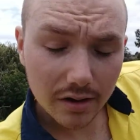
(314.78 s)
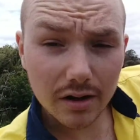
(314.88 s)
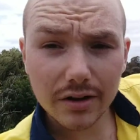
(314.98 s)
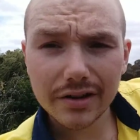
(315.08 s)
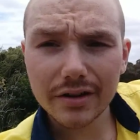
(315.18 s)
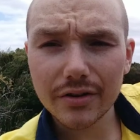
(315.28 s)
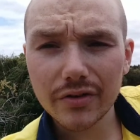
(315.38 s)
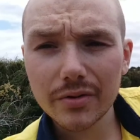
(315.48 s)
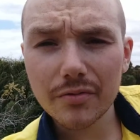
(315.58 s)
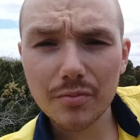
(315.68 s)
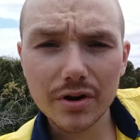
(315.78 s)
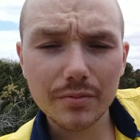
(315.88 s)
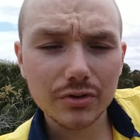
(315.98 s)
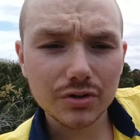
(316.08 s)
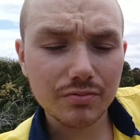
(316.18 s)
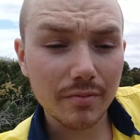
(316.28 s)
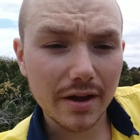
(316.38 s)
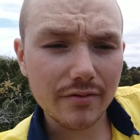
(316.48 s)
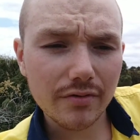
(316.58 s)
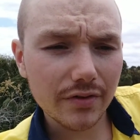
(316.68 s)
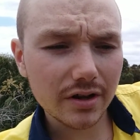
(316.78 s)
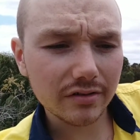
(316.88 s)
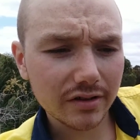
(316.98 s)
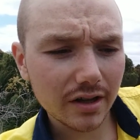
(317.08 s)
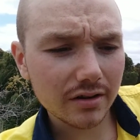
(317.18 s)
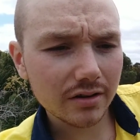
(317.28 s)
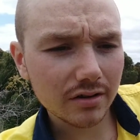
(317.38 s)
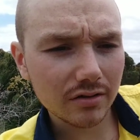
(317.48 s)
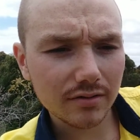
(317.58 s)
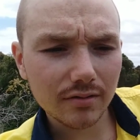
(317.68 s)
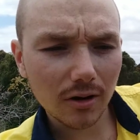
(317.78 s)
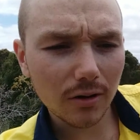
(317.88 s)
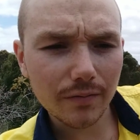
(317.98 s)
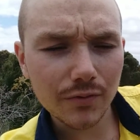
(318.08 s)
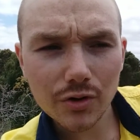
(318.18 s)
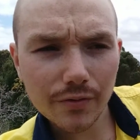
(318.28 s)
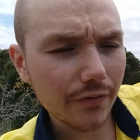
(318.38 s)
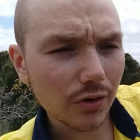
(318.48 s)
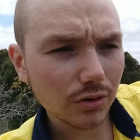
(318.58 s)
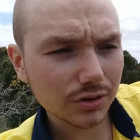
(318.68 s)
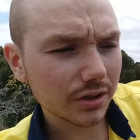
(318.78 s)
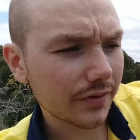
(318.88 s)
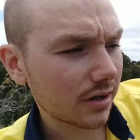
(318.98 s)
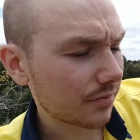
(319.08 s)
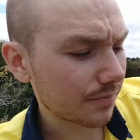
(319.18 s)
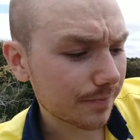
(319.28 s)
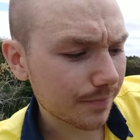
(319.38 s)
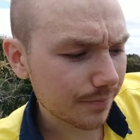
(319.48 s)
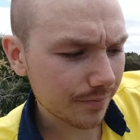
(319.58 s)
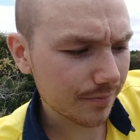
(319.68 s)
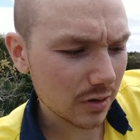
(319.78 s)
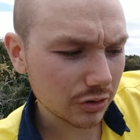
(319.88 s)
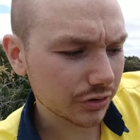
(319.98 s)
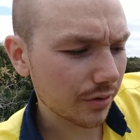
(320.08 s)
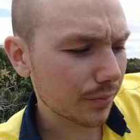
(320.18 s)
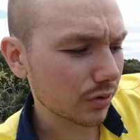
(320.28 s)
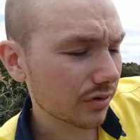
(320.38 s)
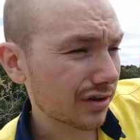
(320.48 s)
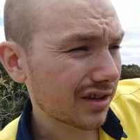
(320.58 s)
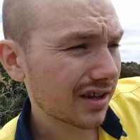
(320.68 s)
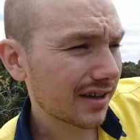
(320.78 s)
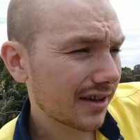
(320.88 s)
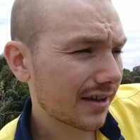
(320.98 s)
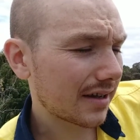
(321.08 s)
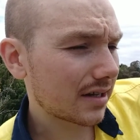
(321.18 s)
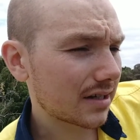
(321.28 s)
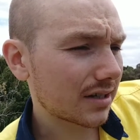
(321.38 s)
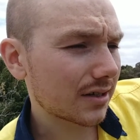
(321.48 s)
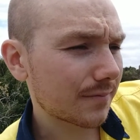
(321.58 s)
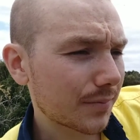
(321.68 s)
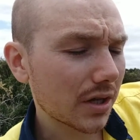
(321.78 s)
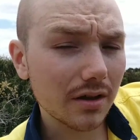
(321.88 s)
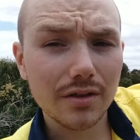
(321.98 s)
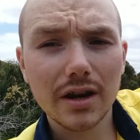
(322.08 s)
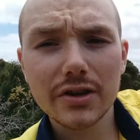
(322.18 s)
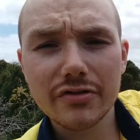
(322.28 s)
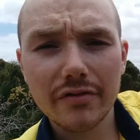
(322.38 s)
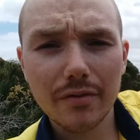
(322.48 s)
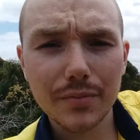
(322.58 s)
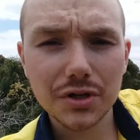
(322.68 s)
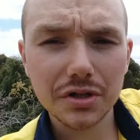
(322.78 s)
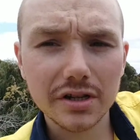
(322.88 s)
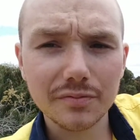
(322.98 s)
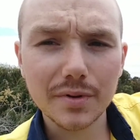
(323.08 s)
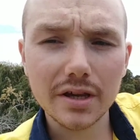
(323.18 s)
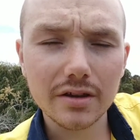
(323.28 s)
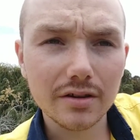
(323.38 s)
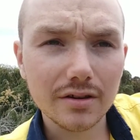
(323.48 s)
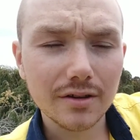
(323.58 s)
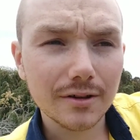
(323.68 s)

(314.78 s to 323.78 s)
I agree with pretty much probably everything it said, and a lot of new thoughts I've had because of the book. But yeah, the nature of ambition as being